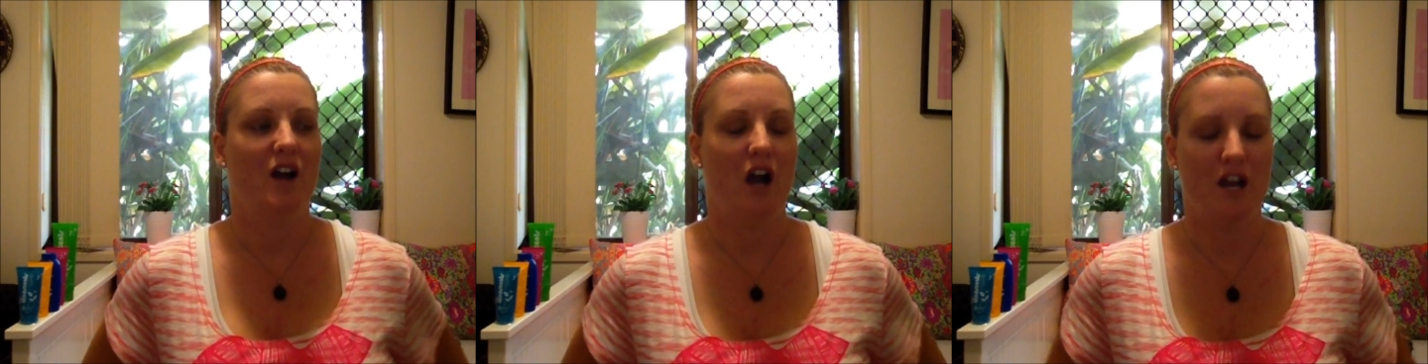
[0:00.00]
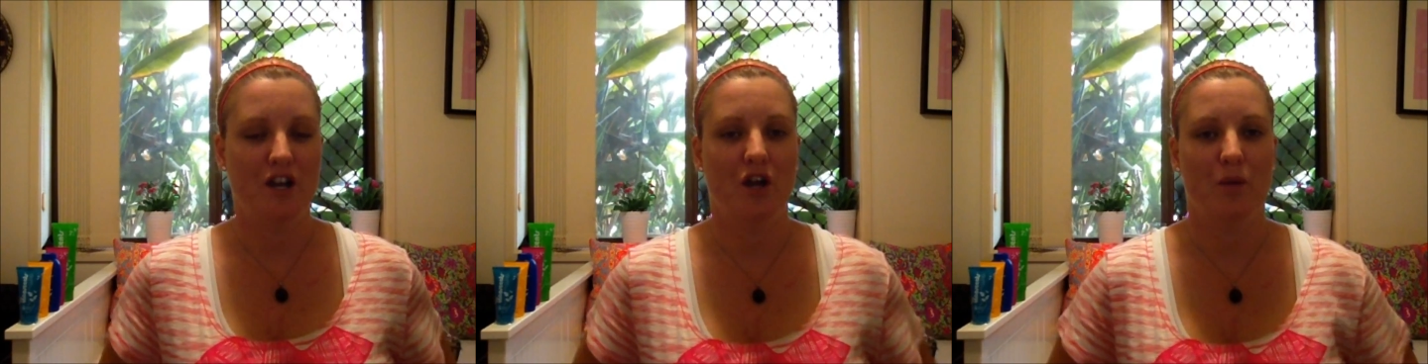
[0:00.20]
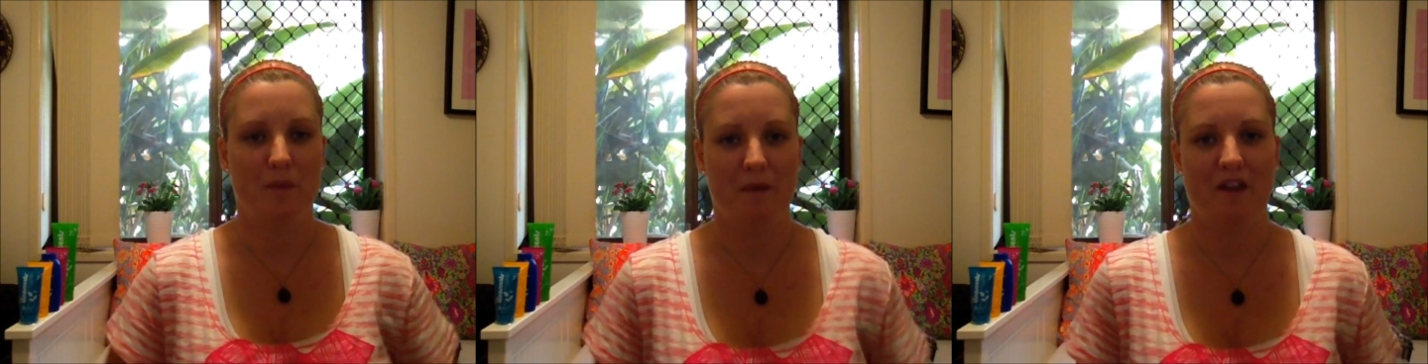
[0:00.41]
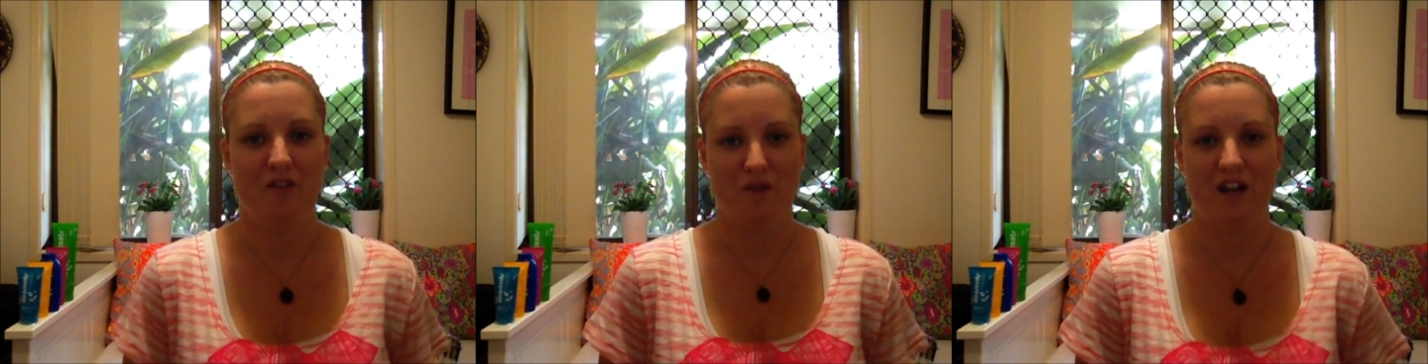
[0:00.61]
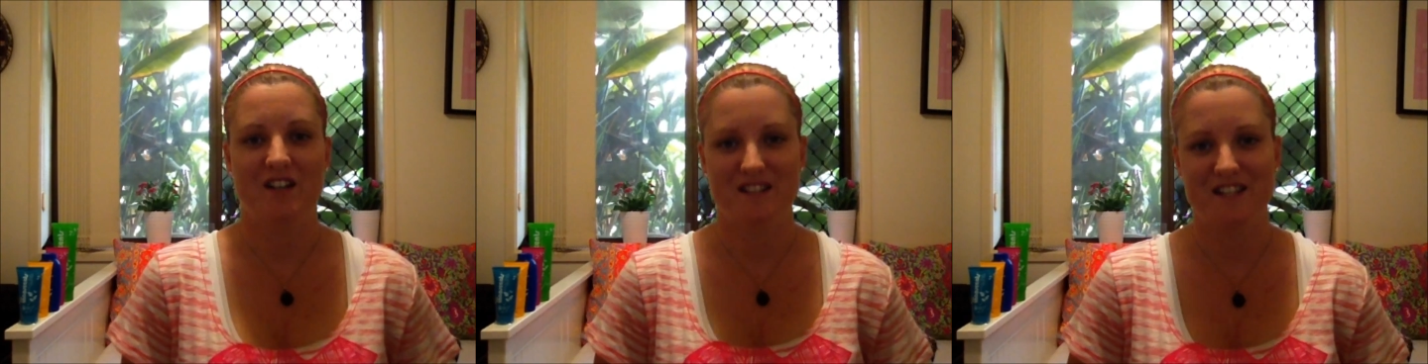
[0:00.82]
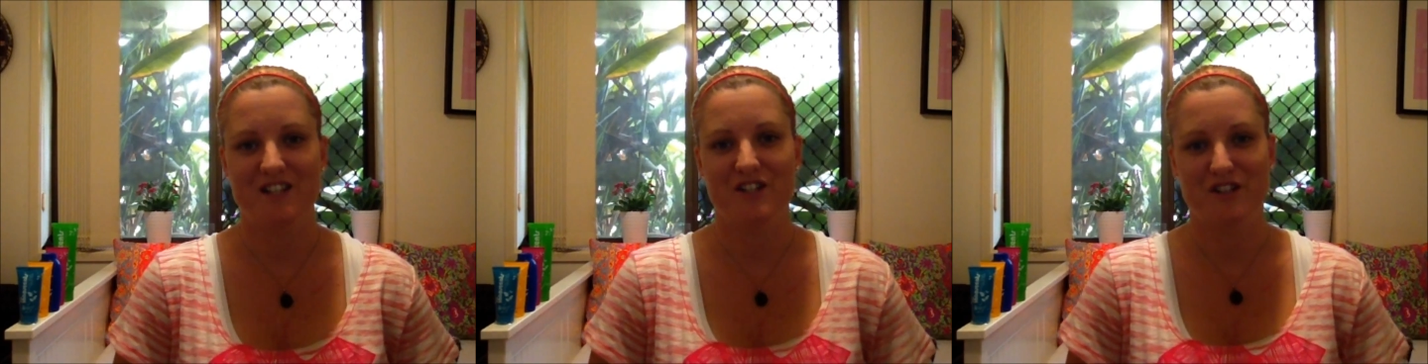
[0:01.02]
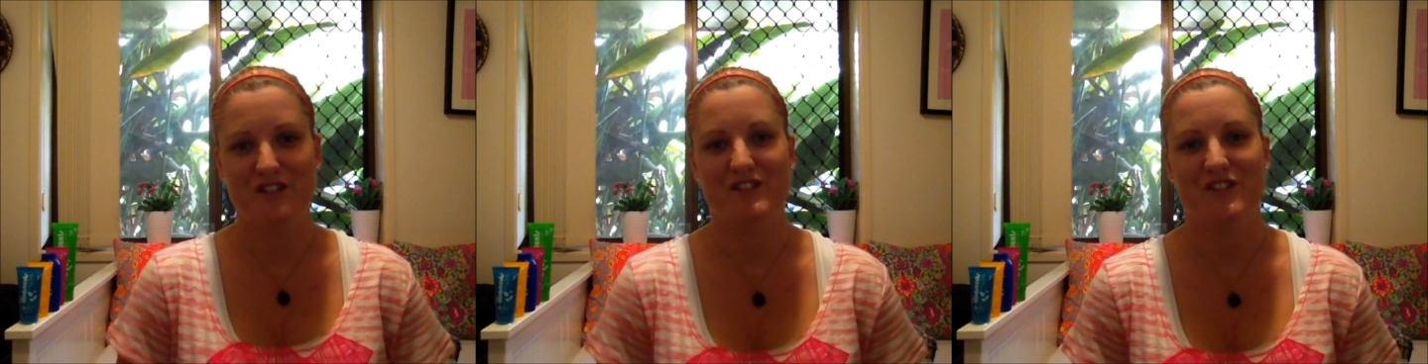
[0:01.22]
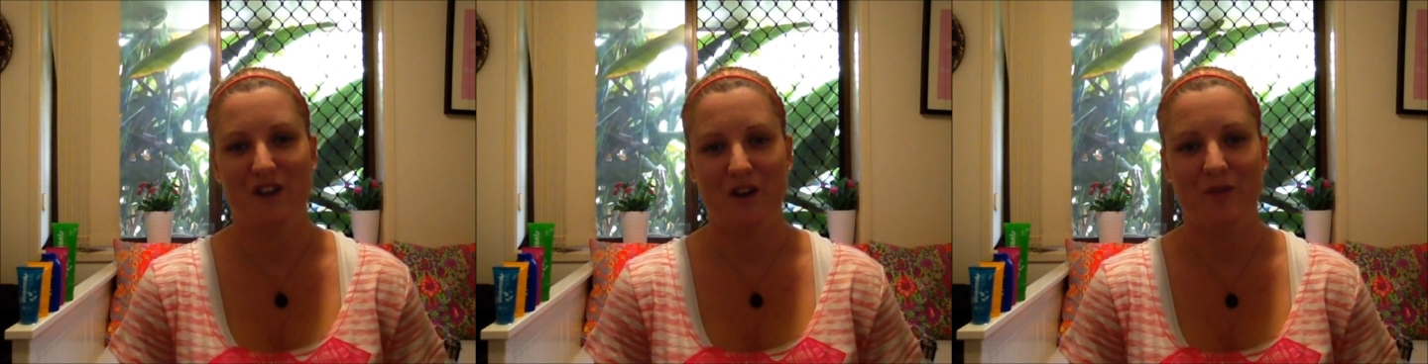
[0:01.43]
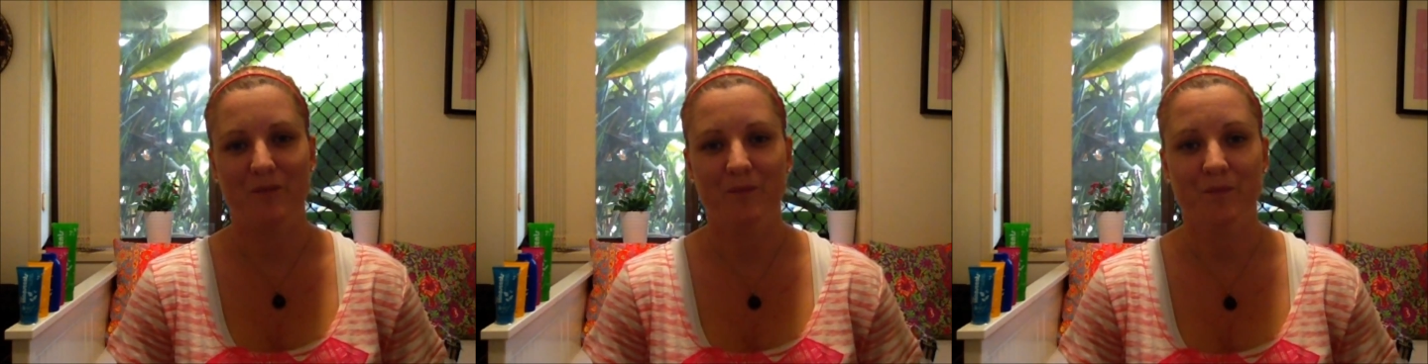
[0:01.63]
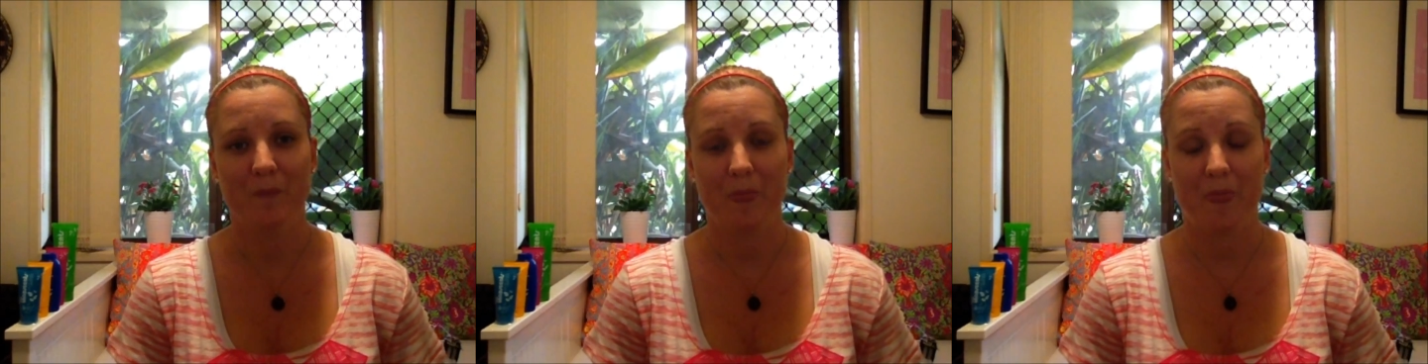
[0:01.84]
I know we made the right decision, so
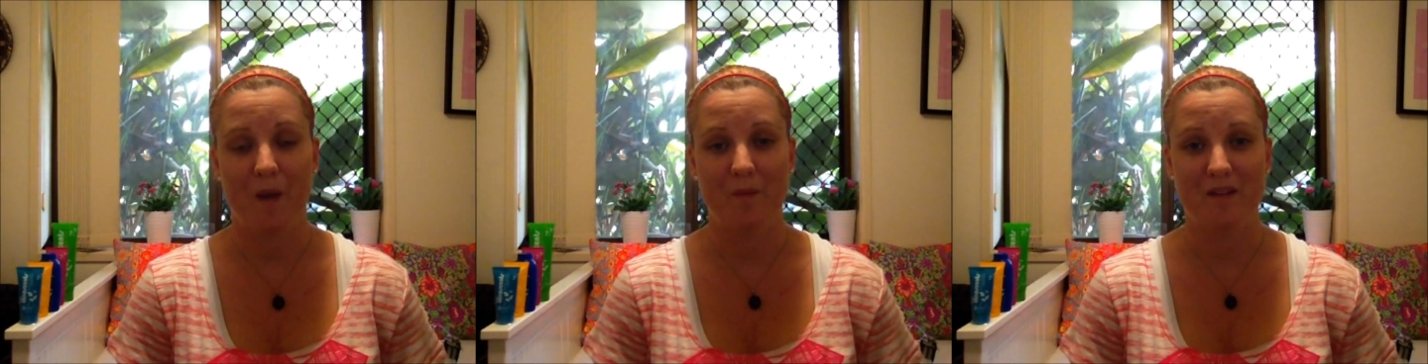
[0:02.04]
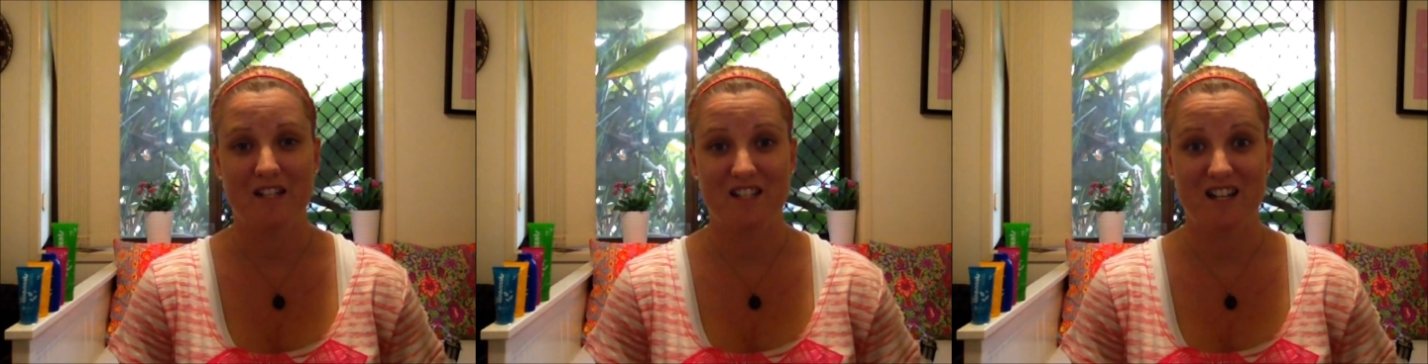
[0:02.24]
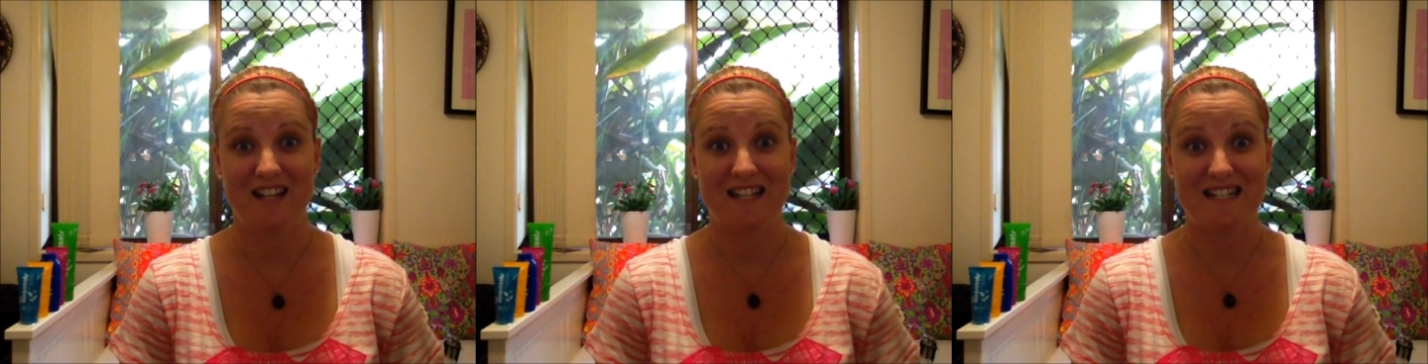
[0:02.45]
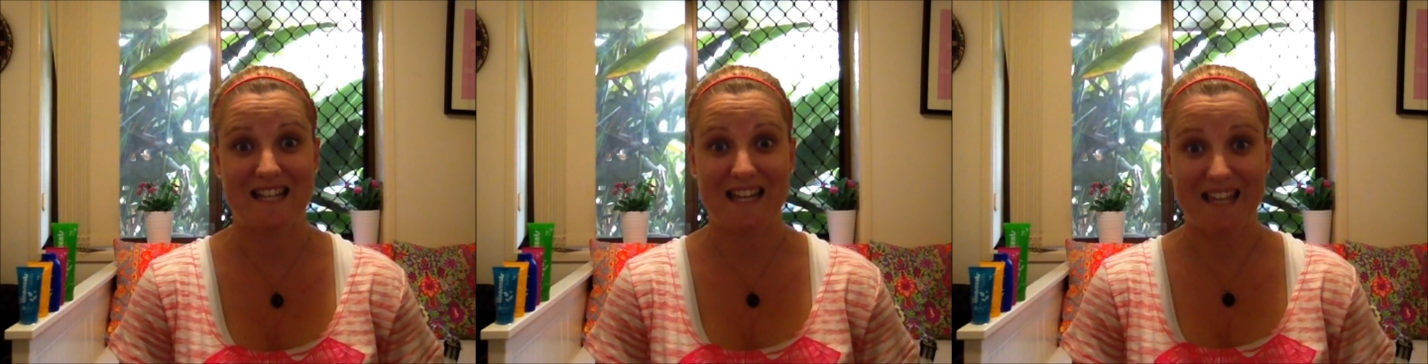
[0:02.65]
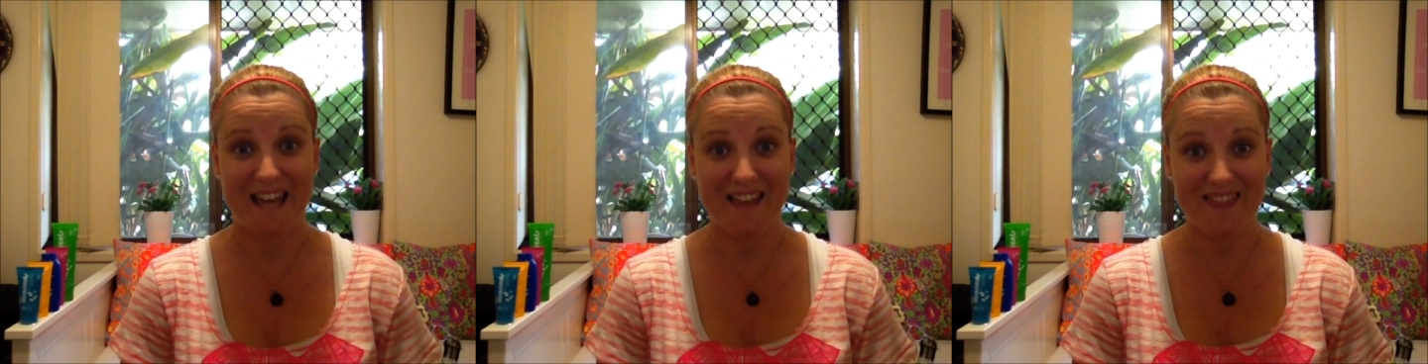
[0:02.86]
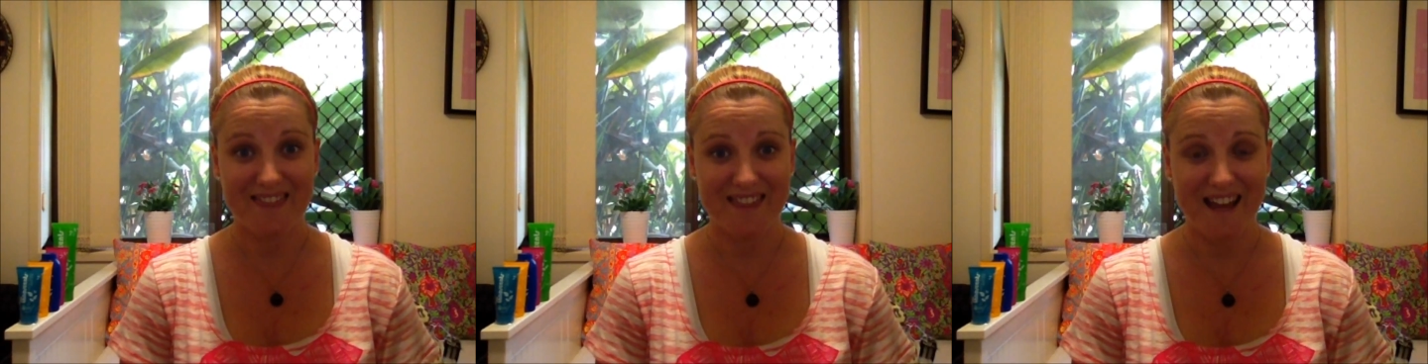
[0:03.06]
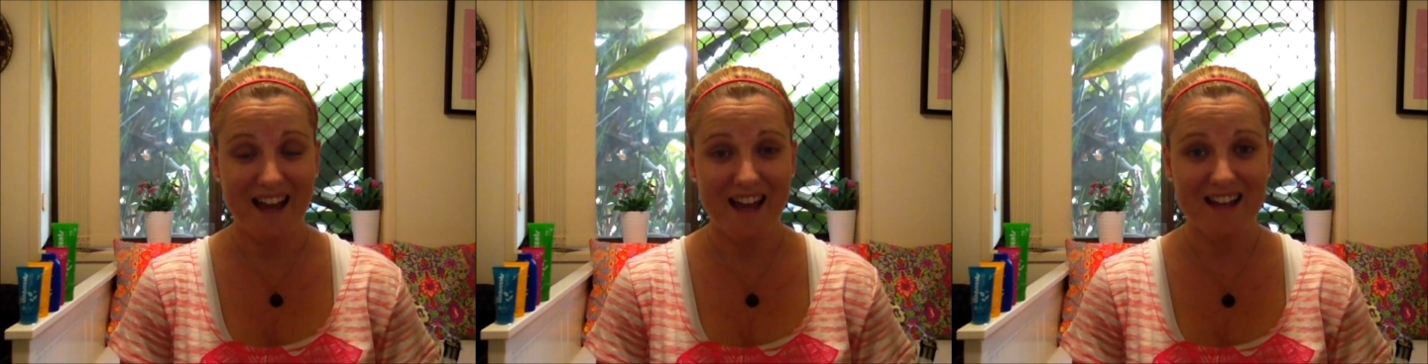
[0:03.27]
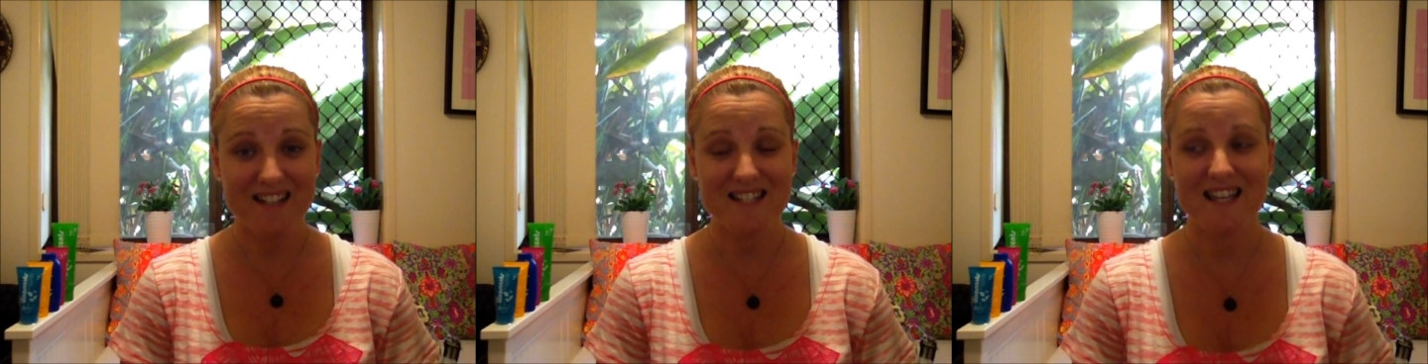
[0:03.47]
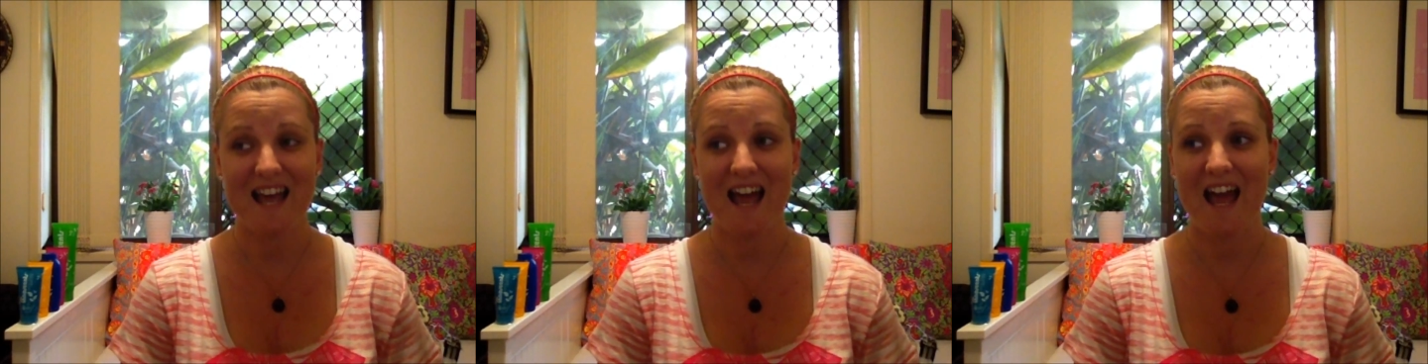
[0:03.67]
I'm excited to get that.